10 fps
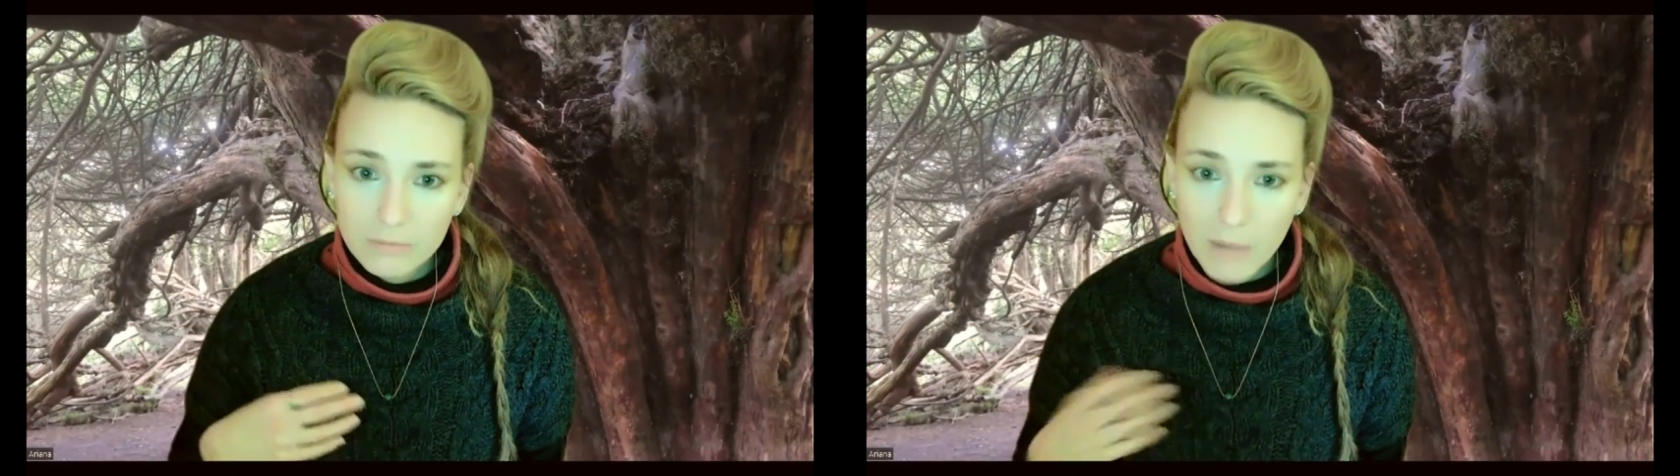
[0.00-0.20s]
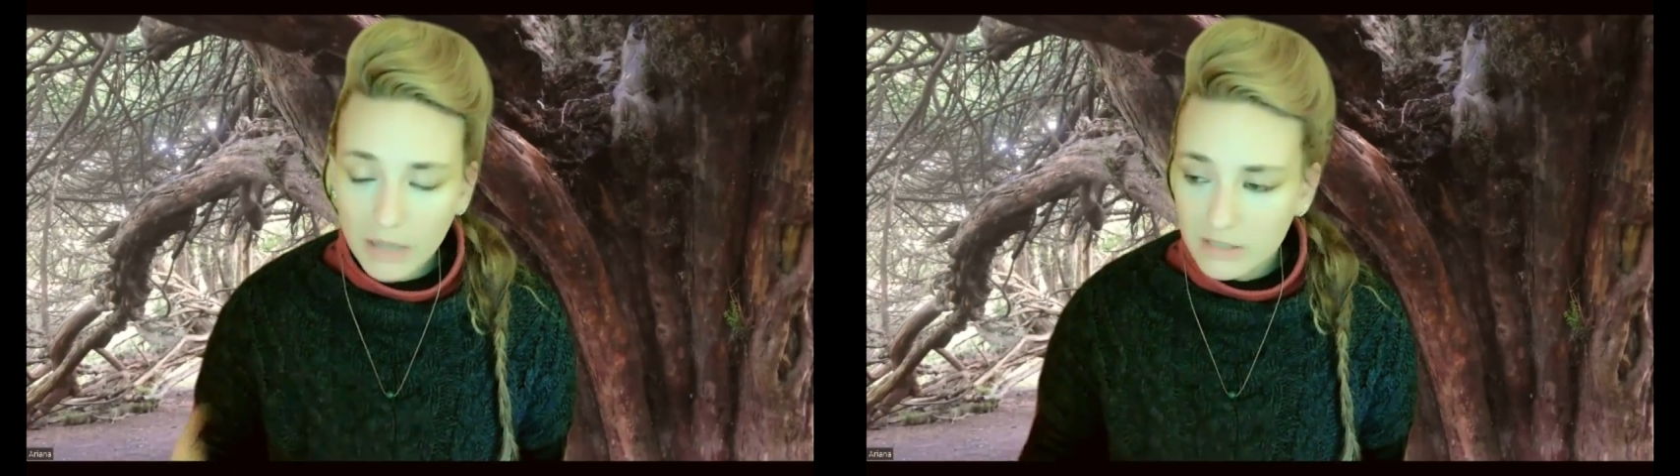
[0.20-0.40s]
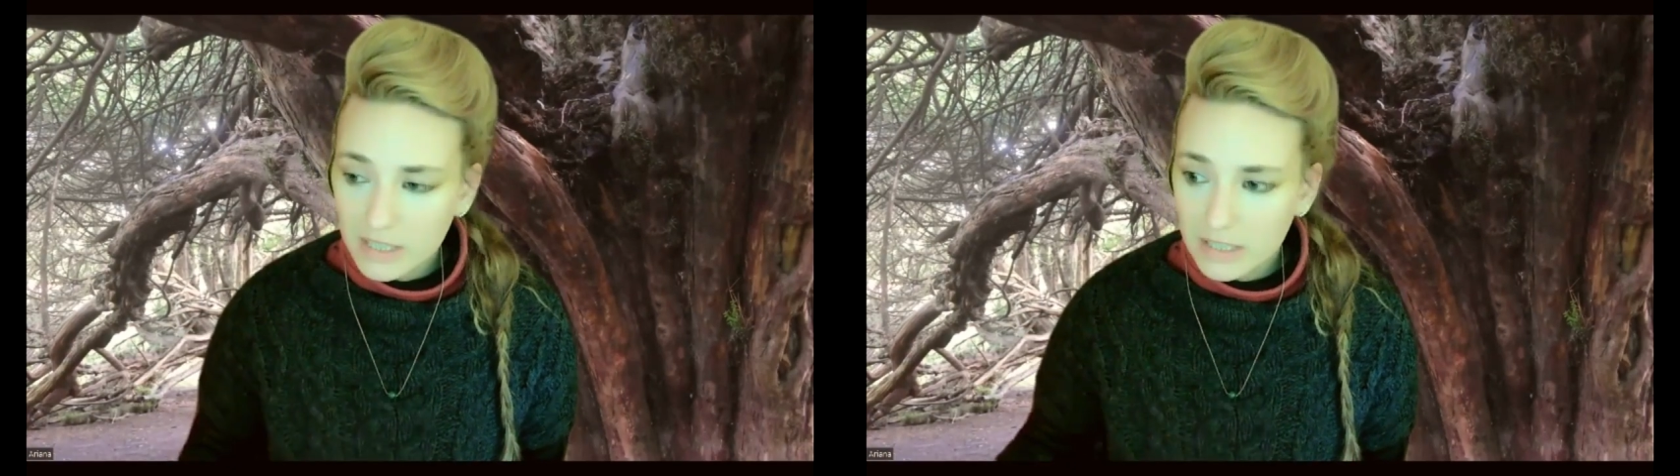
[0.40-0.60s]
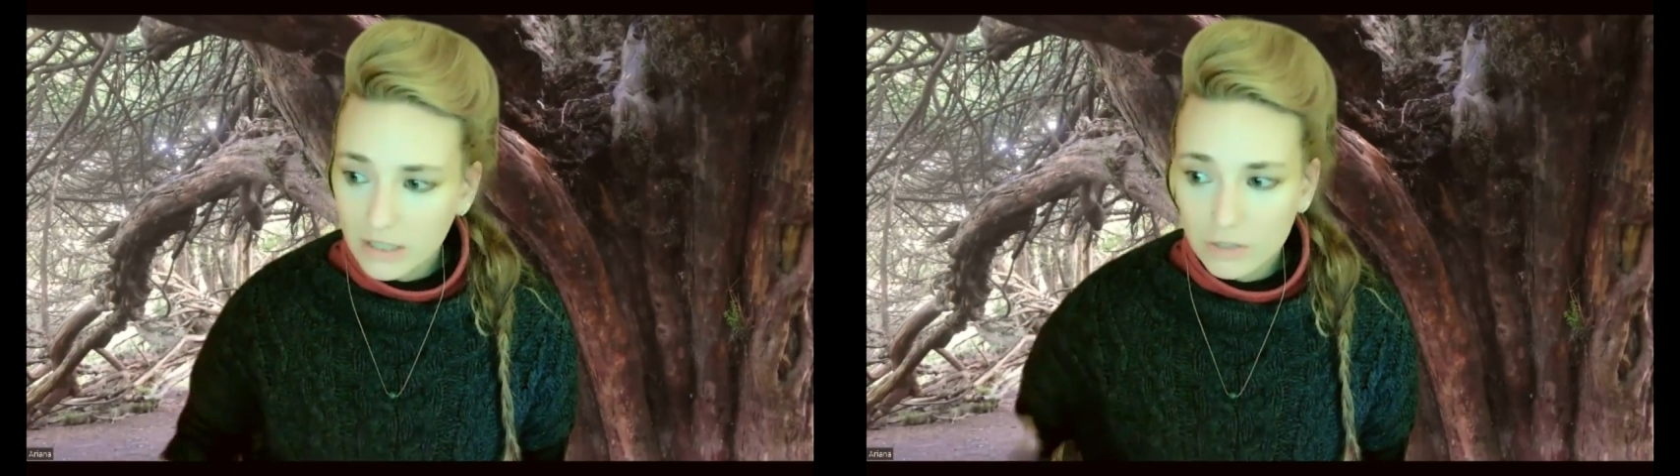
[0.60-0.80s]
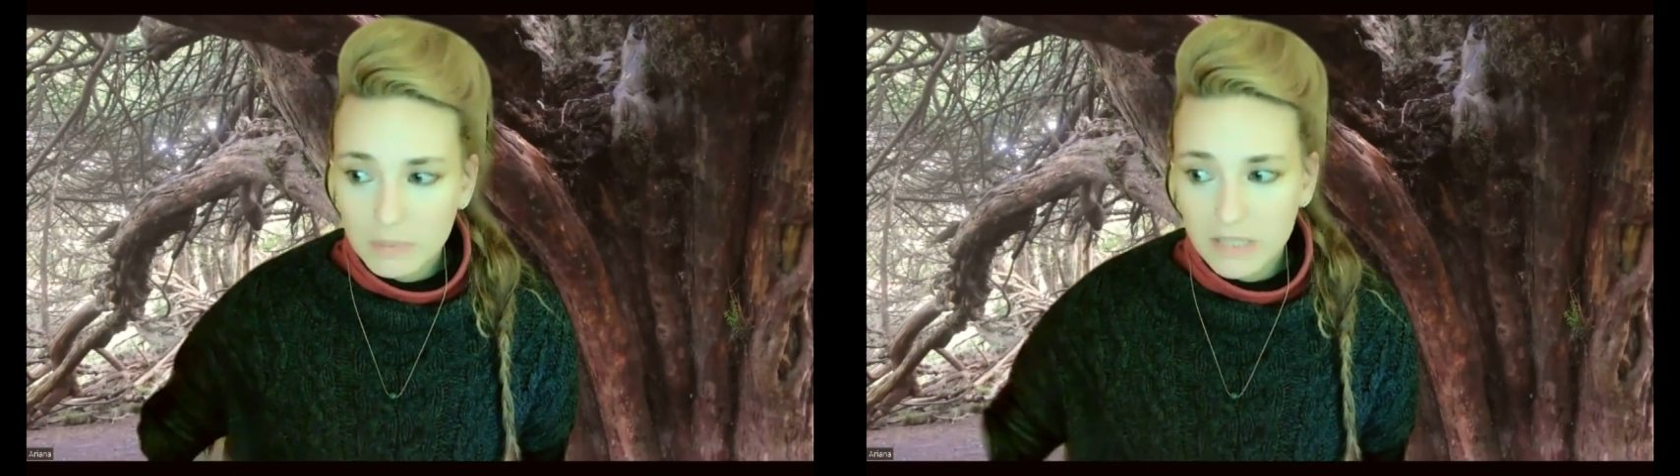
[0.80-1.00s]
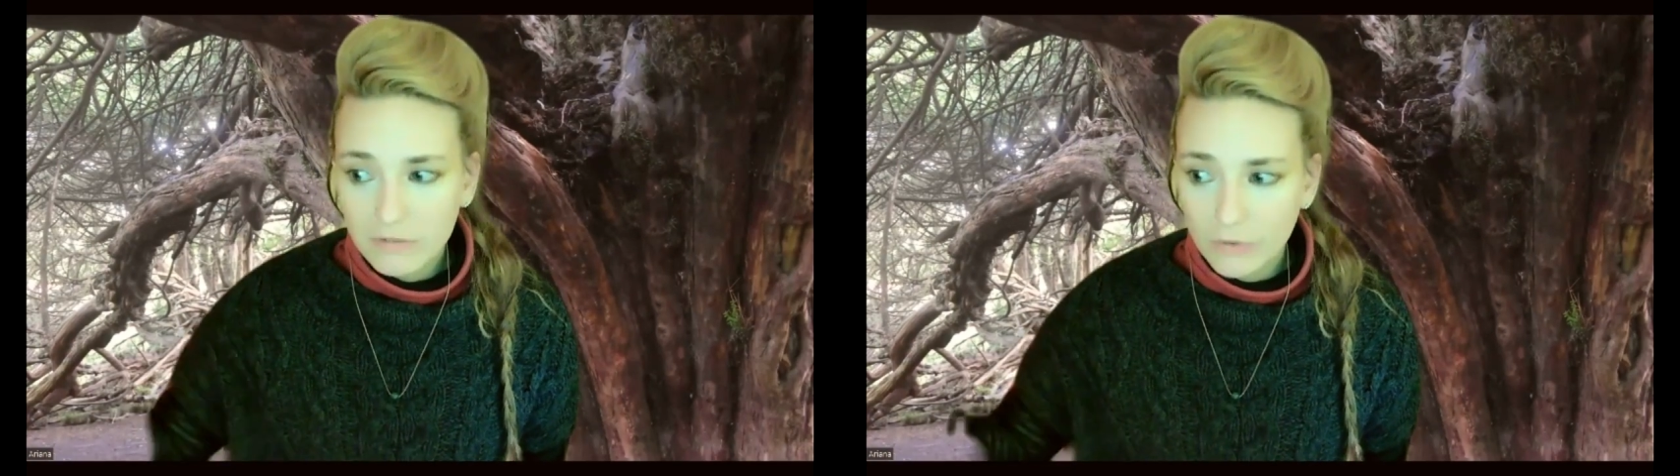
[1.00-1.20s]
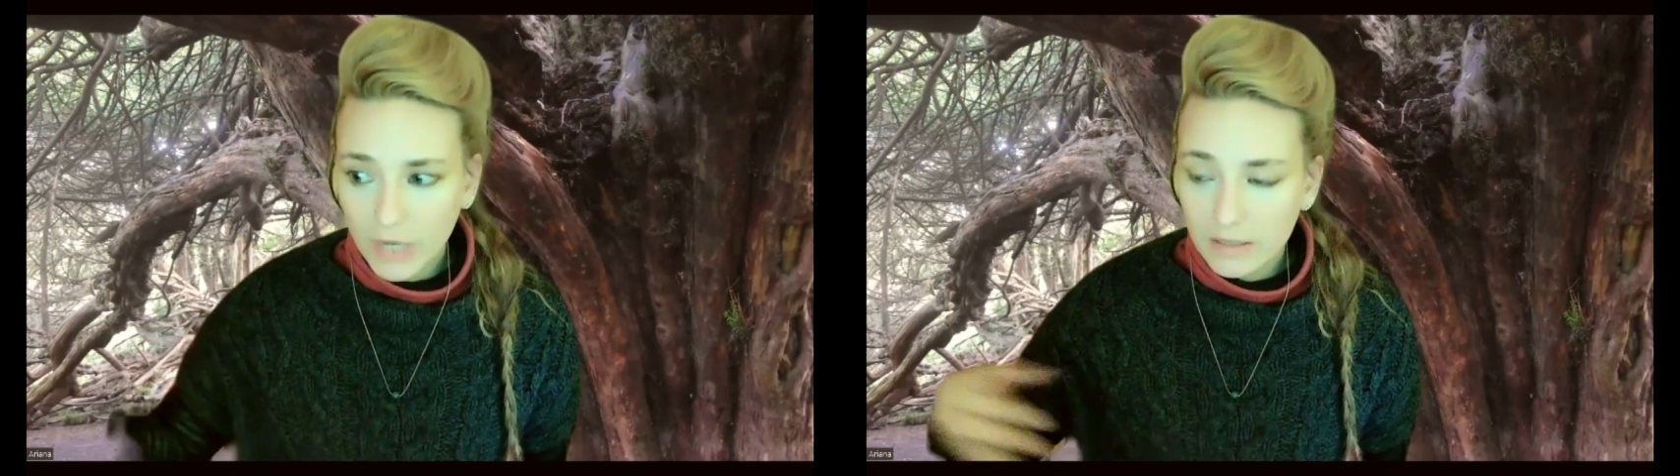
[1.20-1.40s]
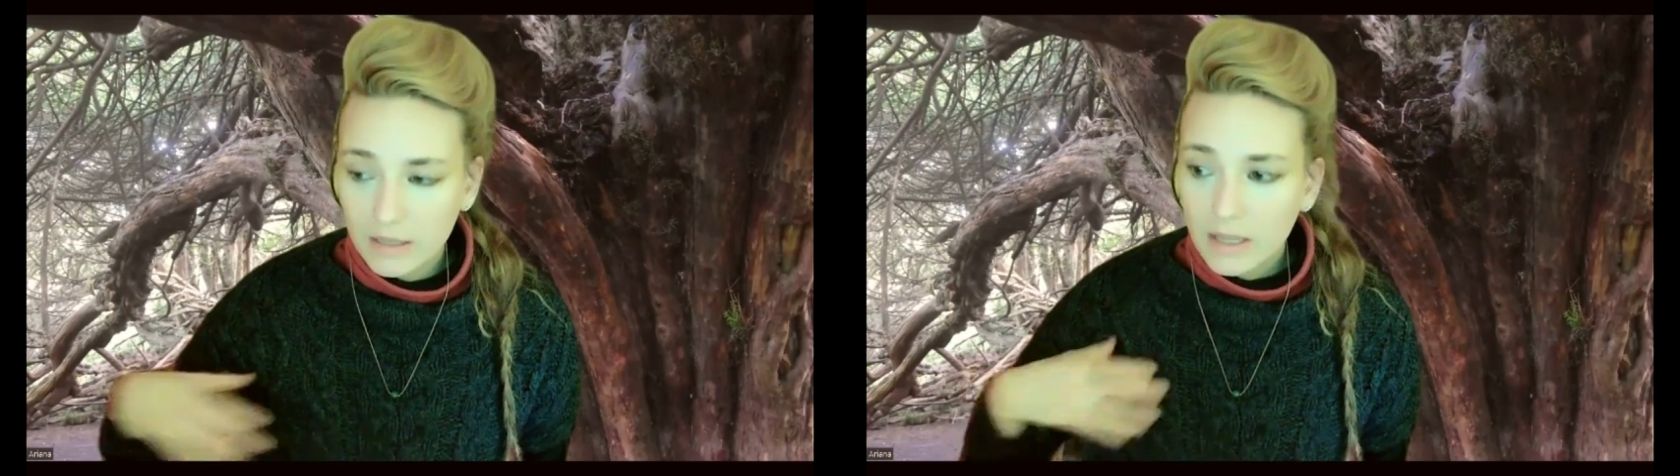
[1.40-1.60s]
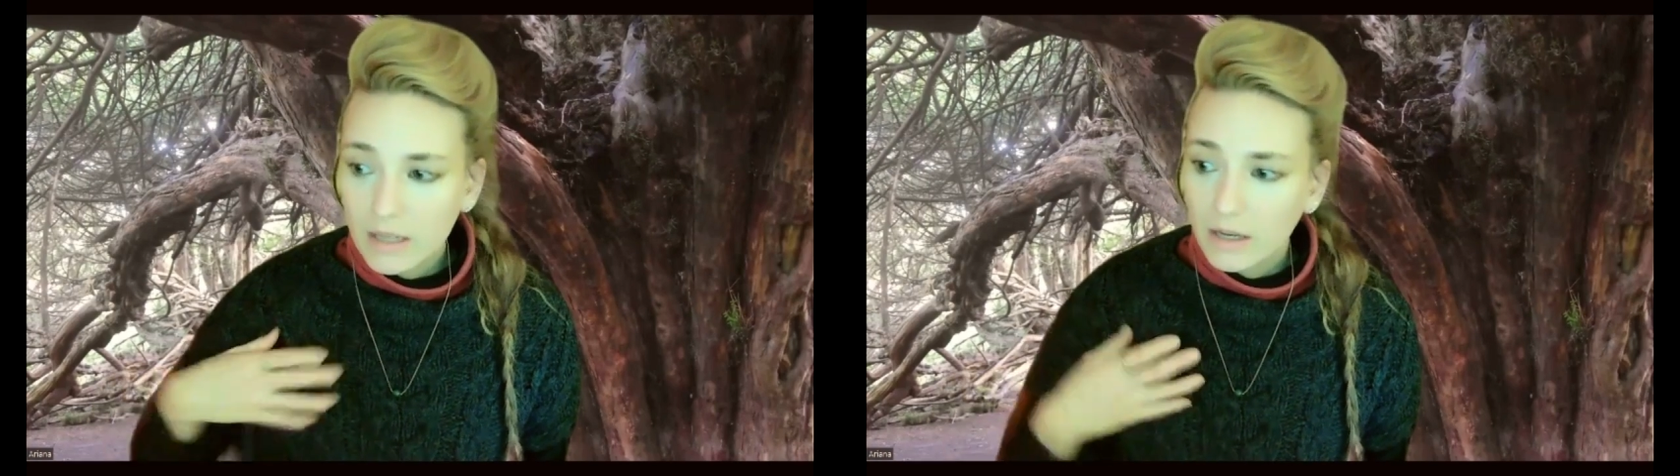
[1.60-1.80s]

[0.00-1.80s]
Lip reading: months is going to be different.